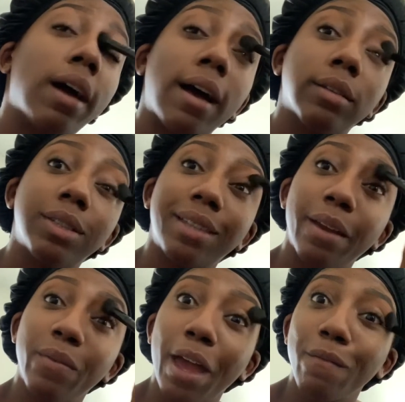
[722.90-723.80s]
I'll
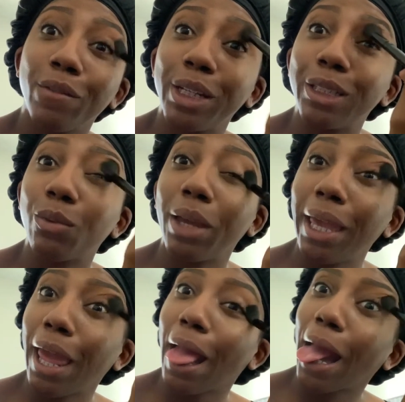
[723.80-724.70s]
save that for this
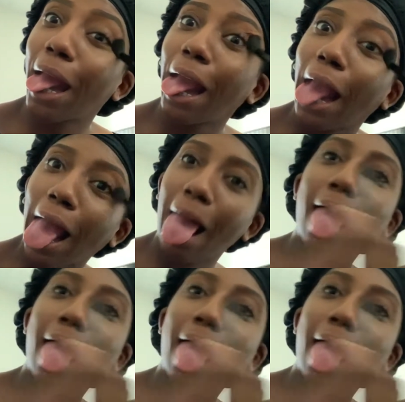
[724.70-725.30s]
weekend.